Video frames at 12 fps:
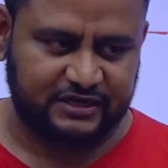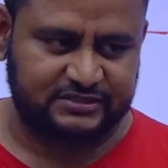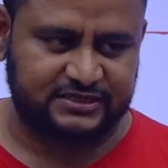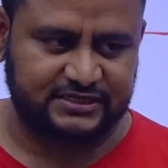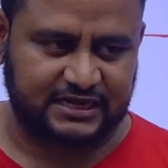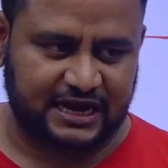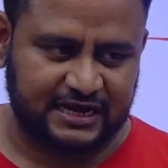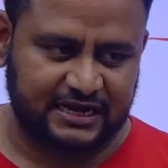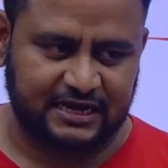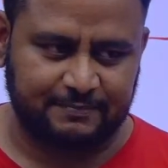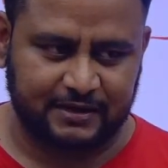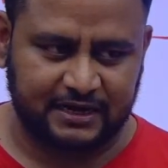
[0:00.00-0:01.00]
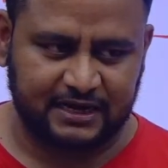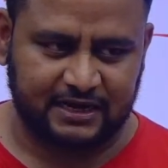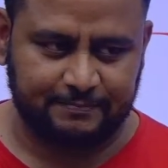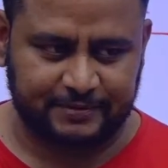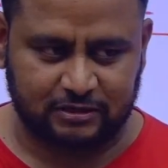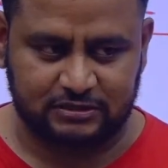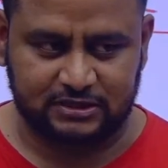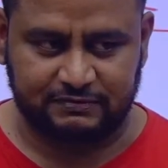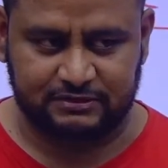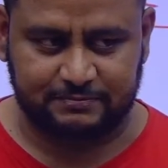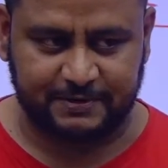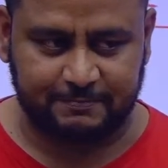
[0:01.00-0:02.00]
that is Ayaram Gayaram, because there was
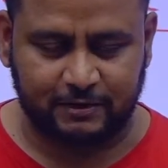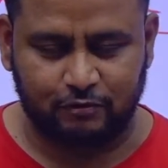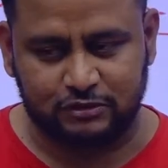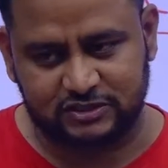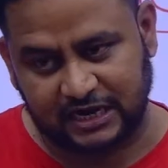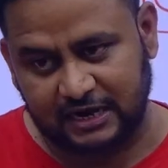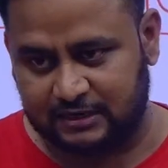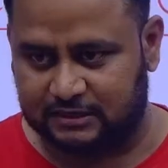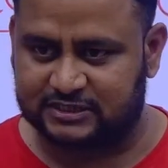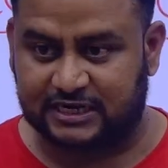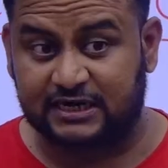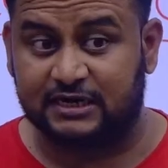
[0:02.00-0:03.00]
people who started